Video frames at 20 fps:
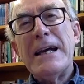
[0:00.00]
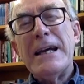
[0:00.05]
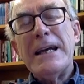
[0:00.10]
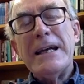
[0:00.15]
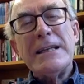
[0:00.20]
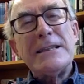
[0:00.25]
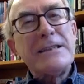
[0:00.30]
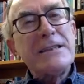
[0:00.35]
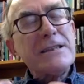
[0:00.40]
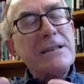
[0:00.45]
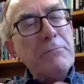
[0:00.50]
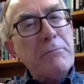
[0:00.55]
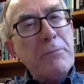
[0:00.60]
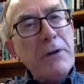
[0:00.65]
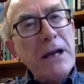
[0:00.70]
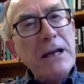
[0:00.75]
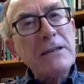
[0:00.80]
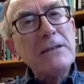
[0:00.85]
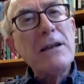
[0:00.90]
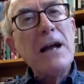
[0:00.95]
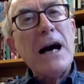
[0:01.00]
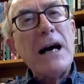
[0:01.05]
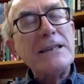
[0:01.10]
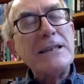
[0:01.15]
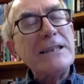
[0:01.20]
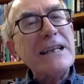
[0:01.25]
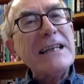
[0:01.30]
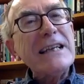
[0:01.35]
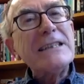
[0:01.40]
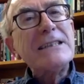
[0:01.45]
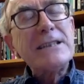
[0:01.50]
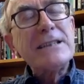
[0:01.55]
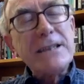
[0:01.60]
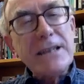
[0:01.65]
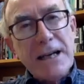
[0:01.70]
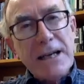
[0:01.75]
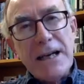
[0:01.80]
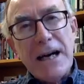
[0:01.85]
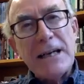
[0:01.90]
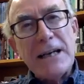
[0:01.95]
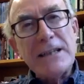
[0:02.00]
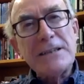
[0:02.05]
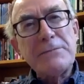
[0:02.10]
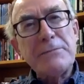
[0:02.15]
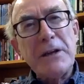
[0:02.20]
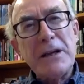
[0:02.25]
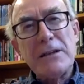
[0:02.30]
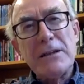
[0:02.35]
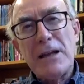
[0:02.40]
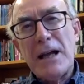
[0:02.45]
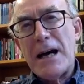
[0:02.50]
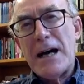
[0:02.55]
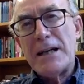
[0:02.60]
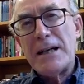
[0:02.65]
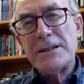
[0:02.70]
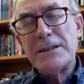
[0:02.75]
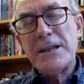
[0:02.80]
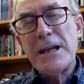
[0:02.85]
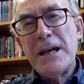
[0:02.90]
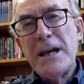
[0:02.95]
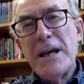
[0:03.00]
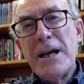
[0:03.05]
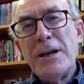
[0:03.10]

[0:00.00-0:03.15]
It's the big lodge, it's the cosmic lodge.